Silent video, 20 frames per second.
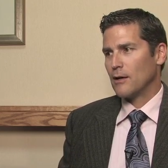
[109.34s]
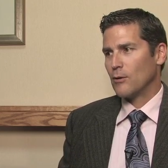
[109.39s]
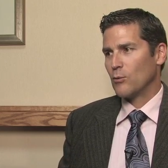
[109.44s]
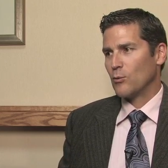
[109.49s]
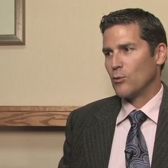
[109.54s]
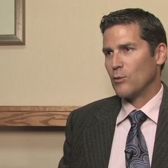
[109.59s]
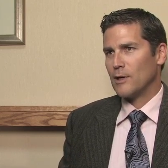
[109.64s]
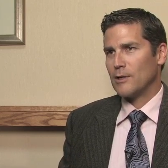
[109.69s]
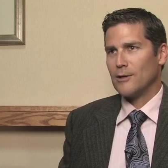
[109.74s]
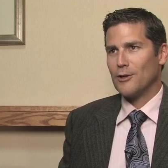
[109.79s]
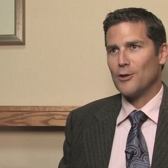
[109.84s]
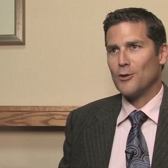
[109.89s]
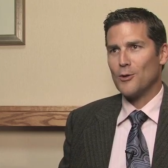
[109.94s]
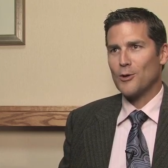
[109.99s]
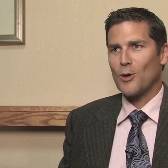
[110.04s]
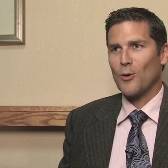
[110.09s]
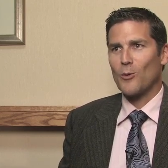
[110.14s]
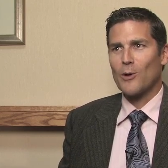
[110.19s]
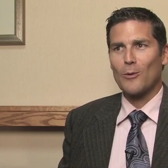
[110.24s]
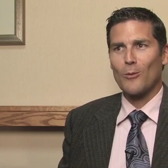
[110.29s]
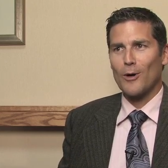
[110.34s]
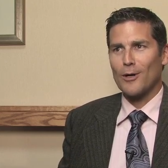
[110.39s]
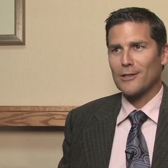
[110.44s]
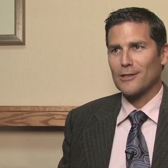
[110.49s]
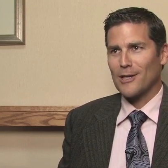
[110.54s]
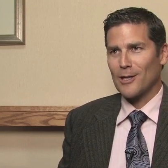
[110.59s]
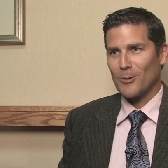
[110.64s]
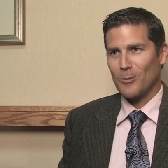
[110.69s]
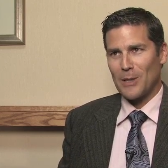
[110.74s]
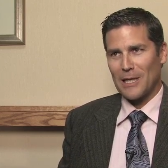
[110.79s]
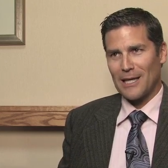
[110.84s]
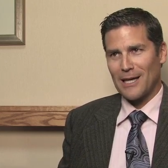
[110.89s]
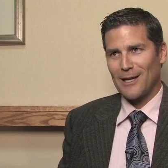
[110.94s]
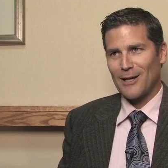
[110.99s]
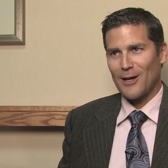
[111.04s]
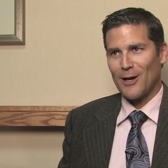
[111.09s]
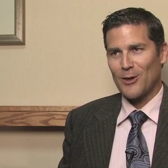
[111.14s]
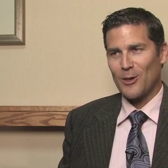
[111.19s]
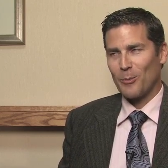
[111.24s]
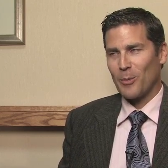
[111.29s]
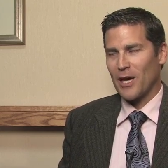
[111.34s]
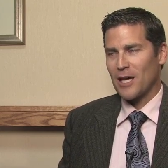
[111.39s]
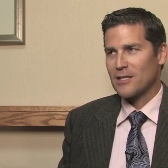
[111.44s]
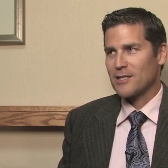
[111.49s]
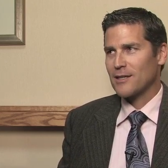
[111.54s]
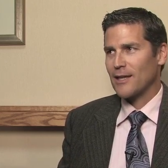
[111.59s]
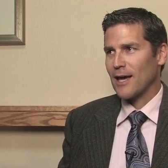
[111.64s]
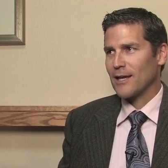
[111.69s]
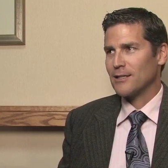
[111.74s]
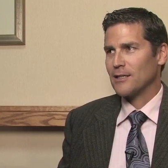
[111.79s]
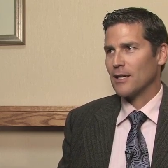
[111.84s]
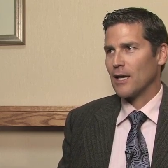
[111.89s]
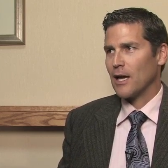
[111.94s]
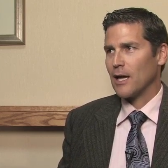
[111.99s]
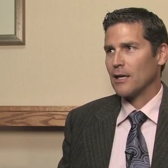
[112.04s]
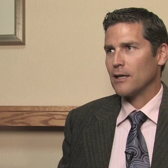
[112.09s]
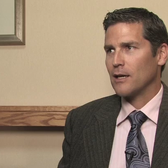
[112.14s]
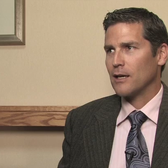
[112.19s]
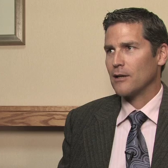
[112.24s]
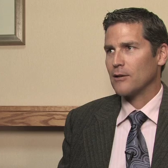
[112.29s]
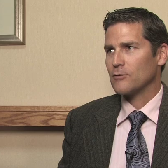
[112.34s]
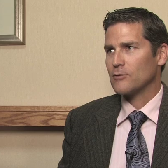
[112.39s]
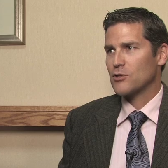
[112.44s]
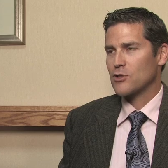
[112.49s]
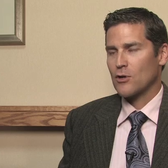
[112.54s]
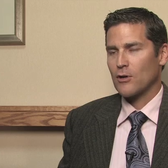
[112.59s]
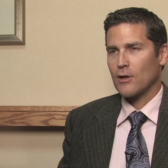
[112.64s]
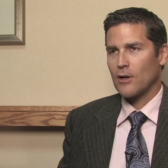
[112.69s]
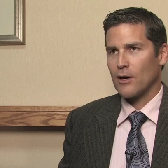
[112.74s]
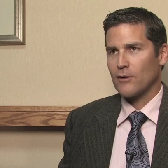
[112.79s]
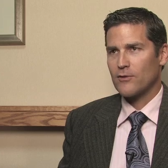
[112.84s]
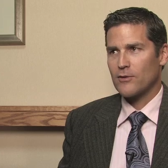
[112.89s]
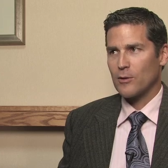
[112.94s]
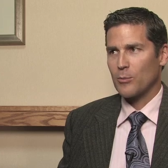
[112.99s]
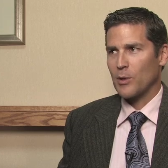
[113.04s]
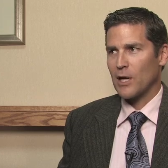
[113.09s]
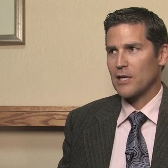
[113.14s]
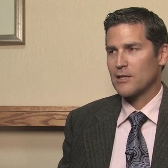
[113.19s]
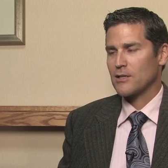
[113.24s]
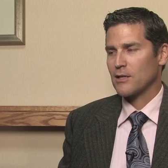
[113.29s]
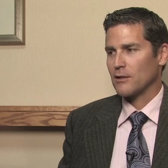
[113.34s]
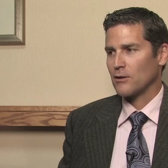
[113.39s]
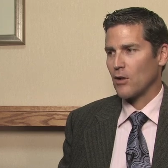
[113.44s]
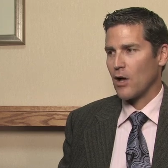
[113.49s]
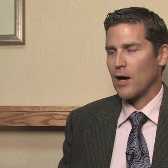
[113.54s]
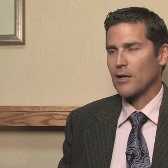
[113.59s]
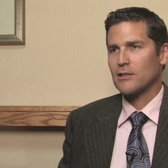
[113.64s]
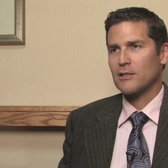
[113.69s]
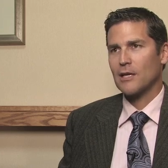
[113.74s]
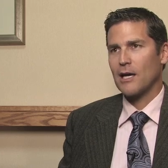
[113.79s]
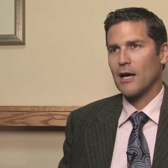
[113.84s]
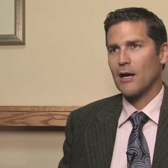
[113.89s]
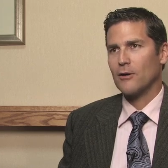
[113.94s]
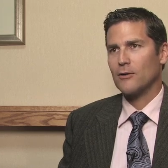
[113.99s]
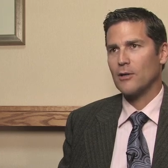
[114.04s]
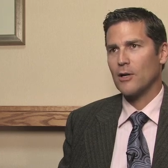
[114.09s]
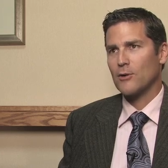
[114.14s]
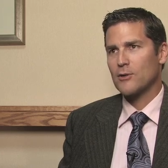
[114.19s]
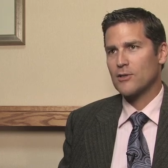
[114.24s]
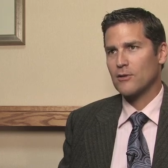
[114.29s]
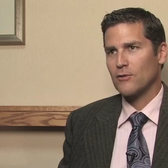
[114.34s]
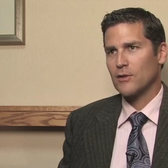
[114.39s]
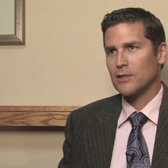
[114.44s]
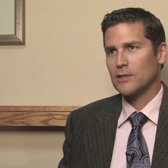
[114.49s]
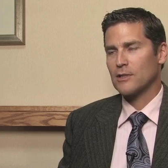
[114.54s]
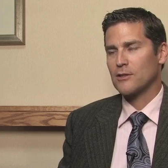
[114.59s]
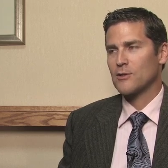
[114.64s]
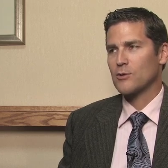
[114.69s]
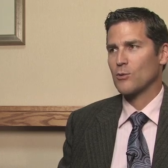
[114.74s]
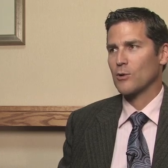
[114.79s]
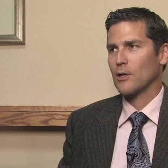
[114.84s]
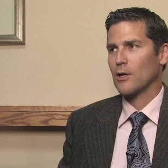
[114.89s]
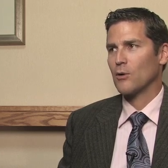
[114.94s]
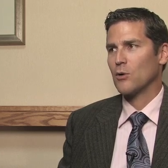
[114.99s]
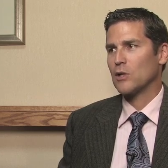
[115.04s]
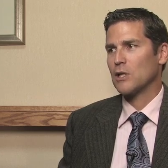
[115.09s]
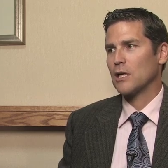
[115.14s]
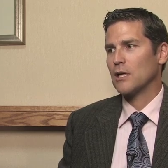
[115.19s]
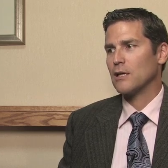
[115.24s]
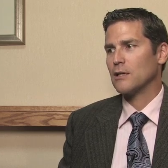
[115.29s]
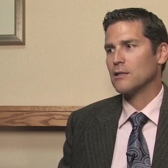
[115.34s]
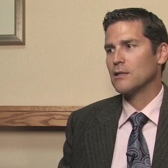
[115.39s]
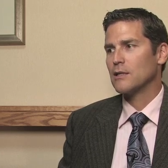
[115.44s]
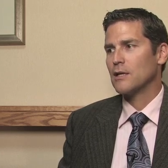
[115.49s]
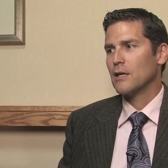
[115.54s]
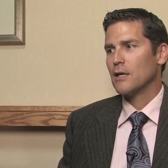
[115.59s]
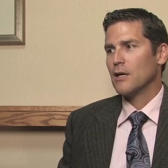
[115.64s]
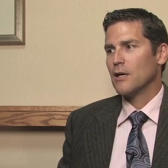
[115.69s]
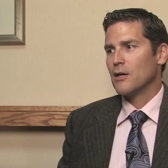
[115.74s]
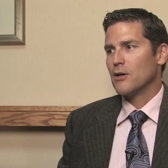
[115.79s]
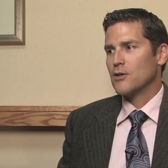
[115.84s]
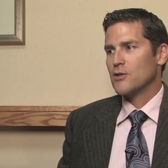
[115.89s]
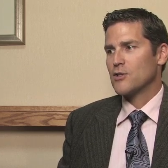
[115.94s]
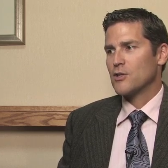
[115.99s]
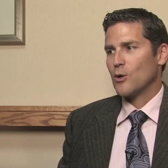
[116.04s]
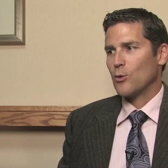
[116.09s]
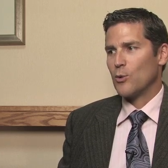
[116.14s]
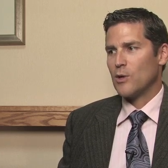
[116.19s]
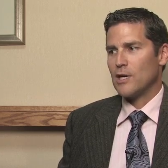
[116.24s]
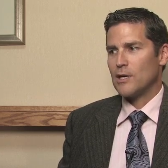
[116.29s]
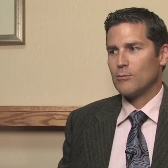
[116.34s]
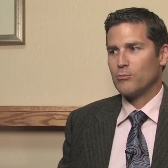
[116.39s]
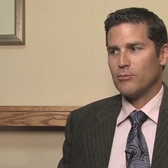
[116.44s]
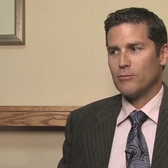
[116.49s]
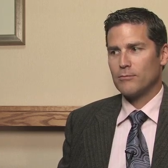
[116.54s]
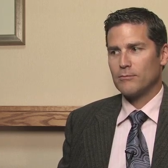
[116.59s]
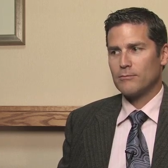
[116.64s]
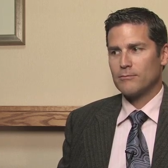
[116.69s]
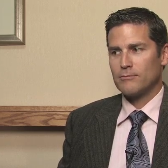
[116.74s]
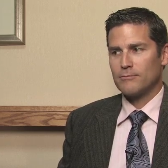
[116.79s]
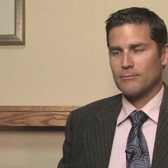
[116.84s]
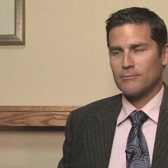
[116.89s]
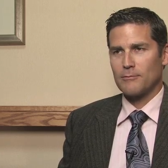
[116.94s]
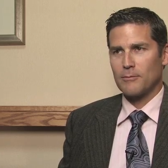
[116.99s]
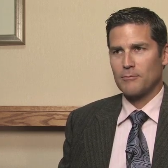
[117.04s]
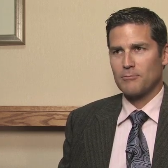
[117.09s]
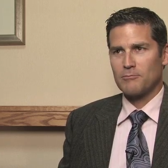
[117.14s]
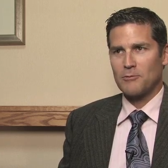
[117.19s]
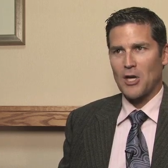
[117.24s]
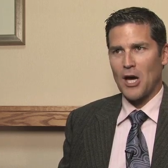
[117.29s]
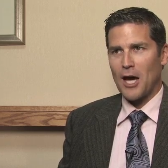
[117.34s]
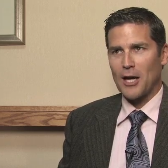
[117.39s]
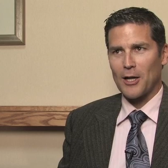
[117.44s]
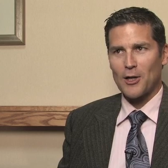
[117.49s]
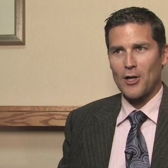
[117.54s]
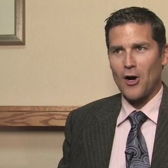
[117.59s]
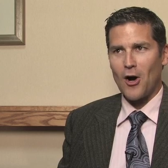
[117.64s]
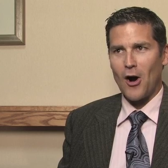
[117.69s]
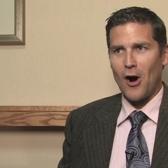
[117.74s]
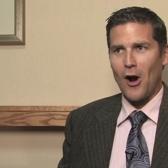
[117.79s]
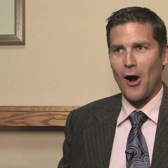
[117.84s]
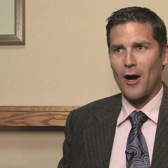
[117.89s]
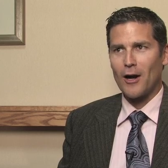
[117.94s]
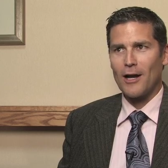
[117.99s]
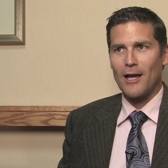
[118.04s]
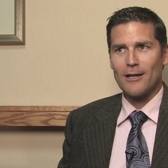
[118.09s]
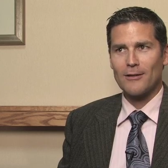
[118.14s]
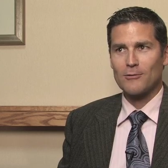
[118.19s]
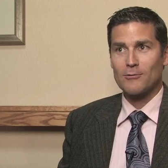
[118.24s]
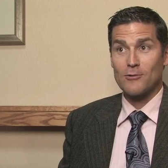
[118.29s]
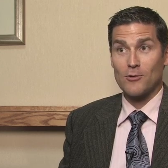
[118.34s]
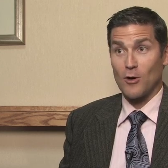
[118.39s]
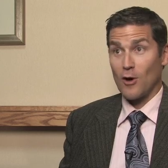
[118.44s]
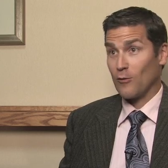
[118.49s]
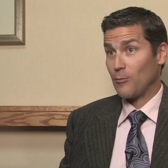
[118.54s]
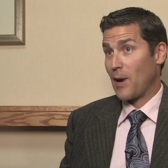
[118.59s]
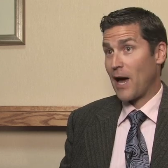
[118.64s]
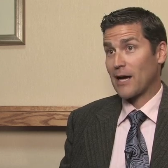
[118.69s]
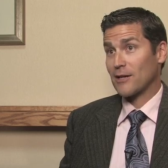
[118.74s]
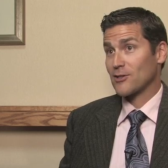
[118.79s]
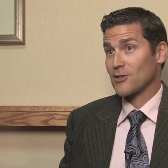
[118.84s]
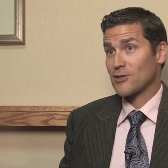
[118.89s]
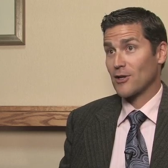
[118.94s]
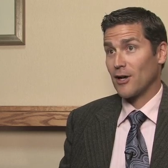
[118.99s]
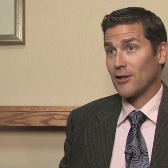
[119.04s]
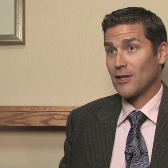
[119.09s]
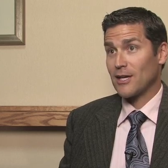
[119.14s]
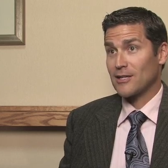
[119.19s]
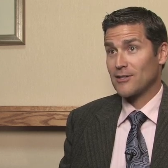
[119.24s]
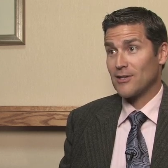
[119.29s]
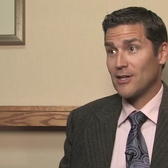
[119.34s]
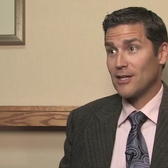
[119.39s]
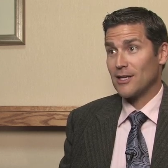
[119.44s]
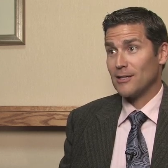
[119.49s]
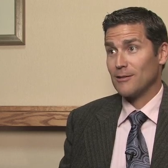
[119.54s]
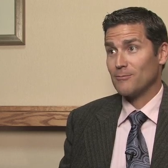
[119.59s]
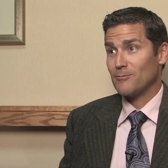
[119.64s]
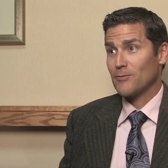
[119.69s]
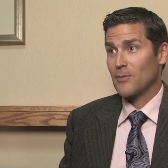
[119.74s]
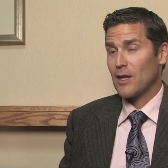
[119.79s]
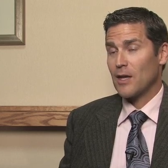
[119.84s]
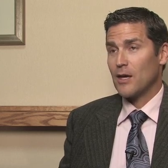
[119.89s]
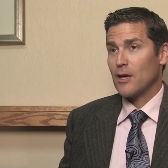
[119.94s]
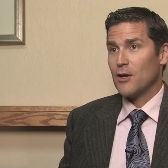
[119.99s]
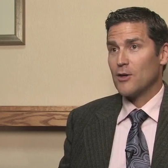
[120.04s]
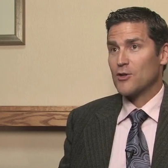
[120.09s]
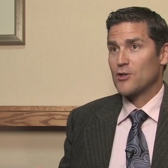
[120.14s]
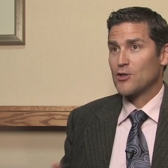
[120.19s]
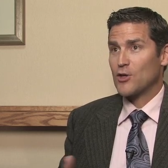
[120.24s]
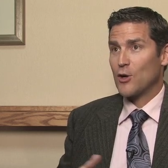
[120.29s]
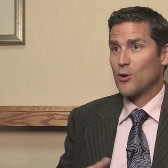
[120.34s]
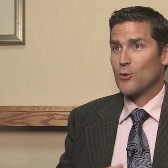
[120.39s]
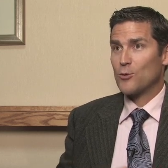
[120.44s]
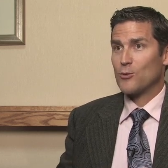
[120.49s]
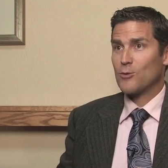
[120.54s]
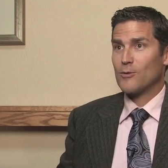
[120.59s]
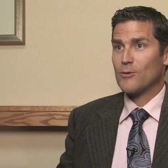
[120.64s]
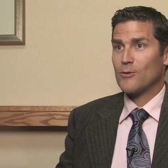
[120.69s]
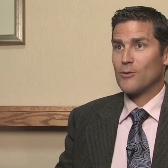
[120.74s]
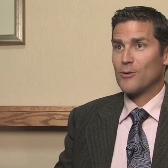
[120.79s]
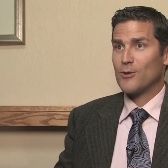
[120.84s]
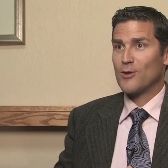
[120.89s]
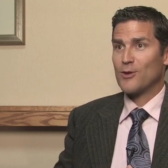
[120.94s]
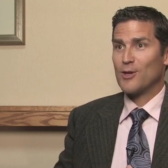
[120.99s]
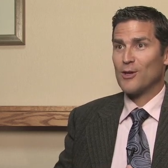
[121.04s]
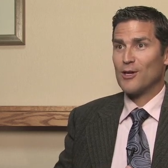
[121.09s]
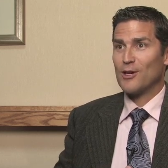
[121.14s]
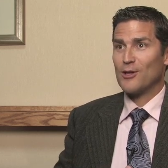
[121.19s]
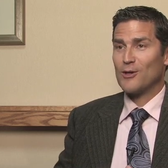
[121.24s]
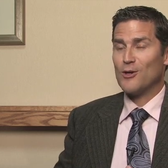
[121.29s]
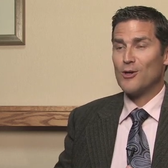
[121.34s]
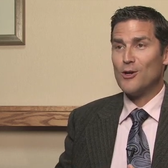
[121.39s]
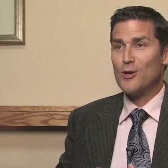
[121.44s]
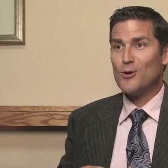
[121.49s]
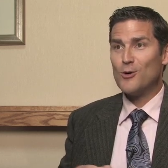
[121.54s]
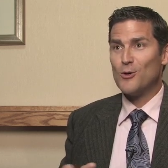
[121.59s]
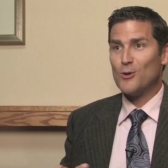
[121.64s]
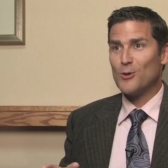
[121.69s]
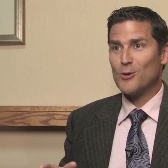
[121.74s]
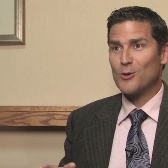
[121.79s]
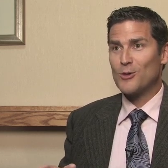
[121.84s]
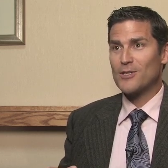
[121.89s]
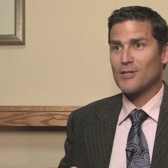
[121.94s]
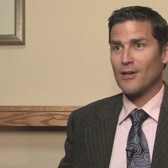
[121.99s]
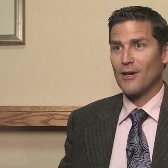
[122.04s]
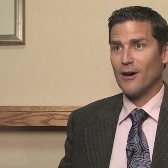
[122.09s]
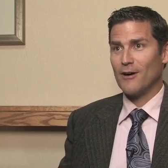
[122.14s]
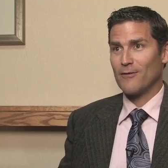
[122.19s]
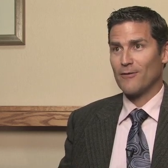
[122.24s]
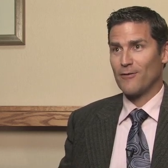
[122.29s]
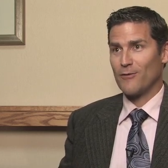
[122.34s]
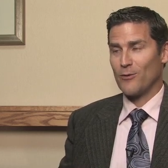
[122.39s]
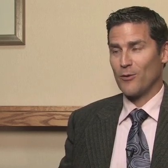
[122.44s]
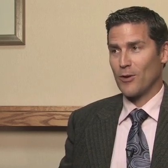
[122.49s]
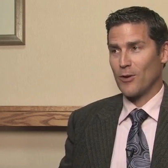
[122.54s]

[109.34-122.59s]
we knew that we weren't going to be getting on the base that day. And sure enough, the base had locked down. No civilians were going in. So we got a car and drove back to Salt Lake City. So the news of